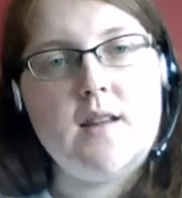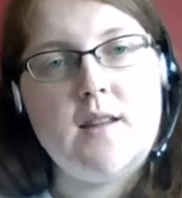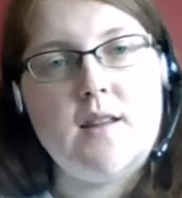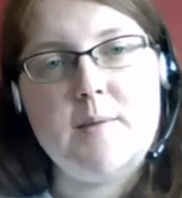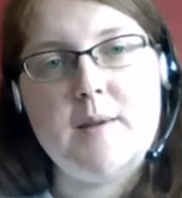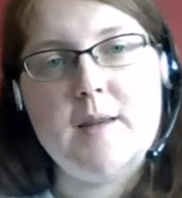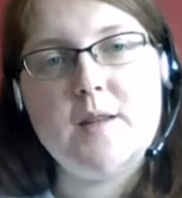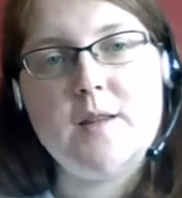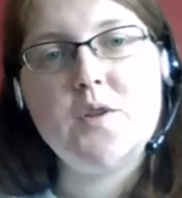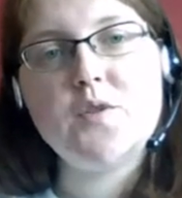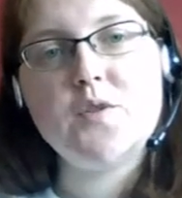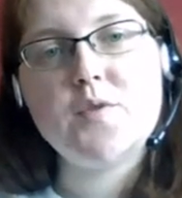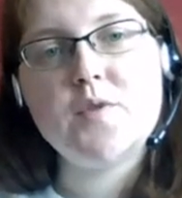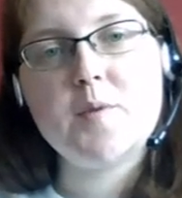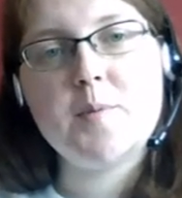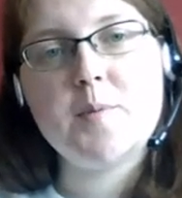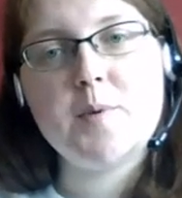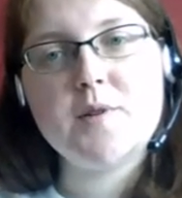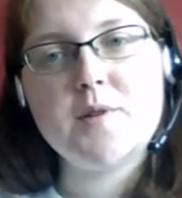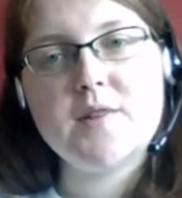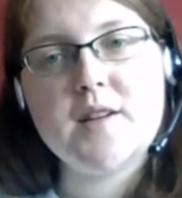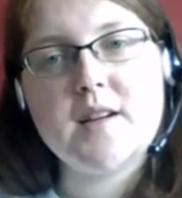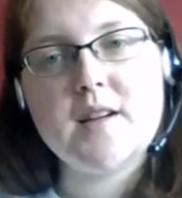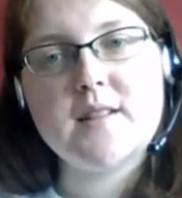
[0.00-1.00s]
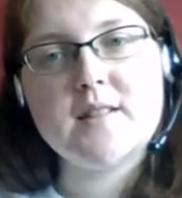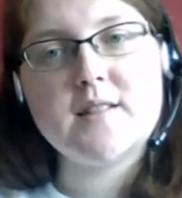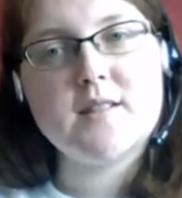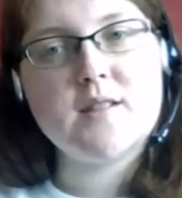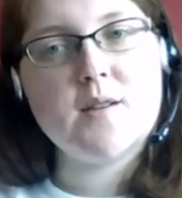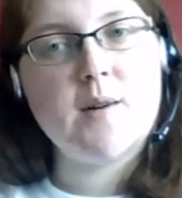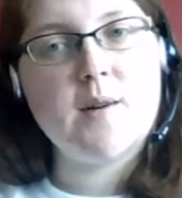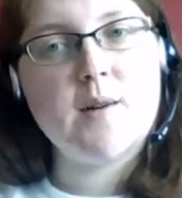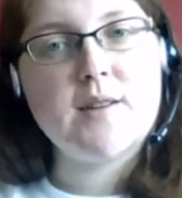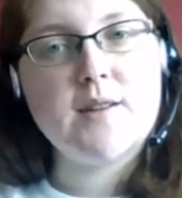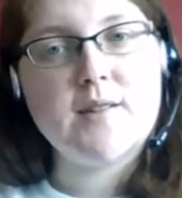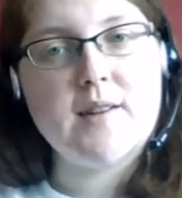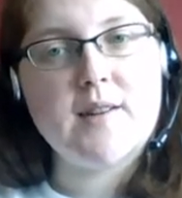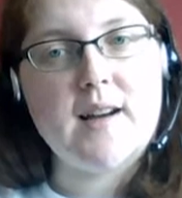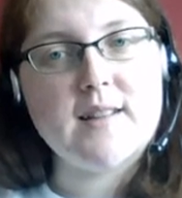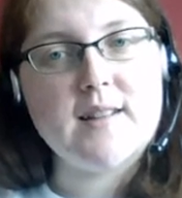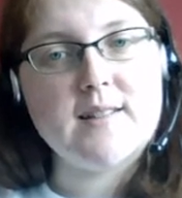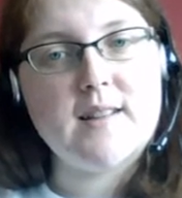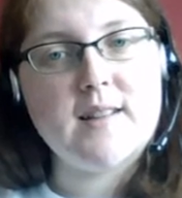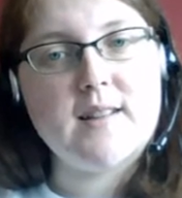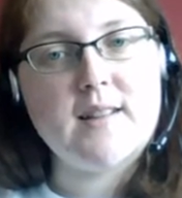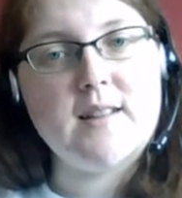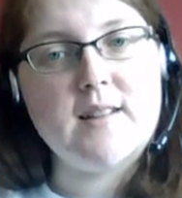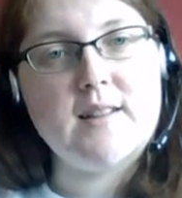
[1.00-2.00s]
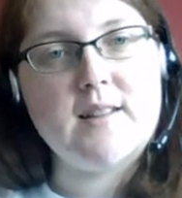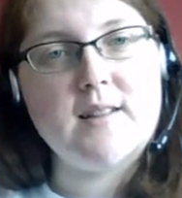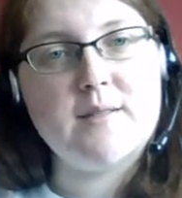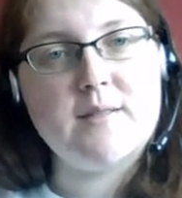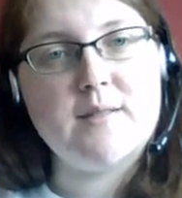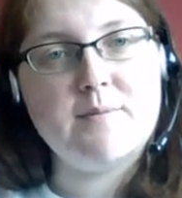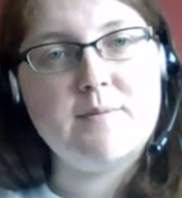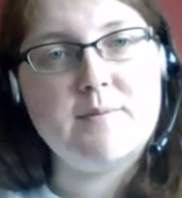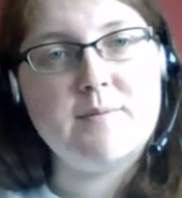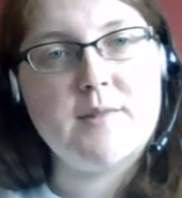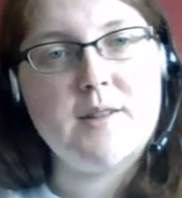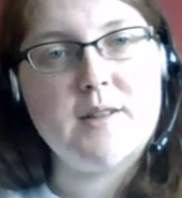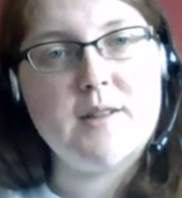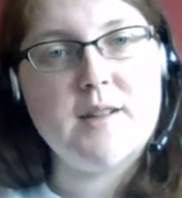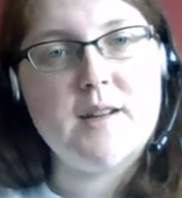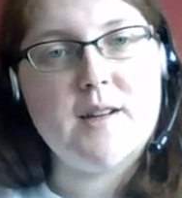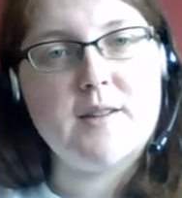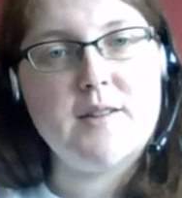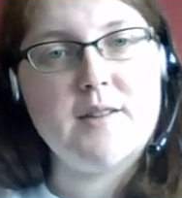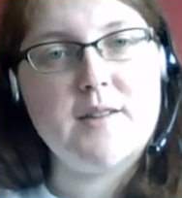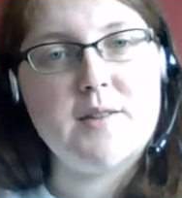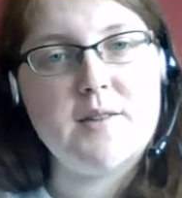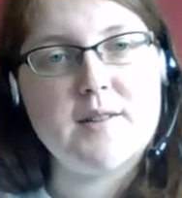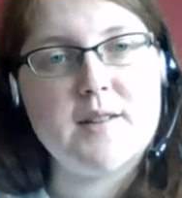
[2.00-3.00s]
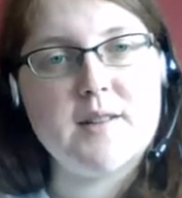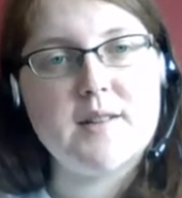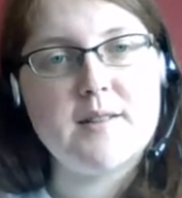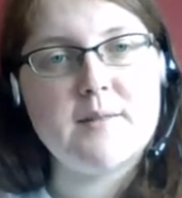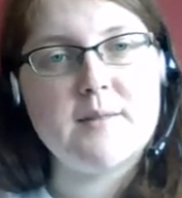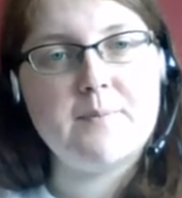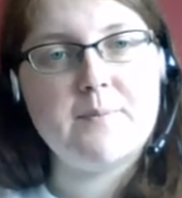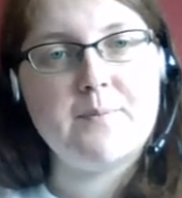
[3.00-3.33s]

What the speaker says: being used for a project, so I don't accidentally, use it.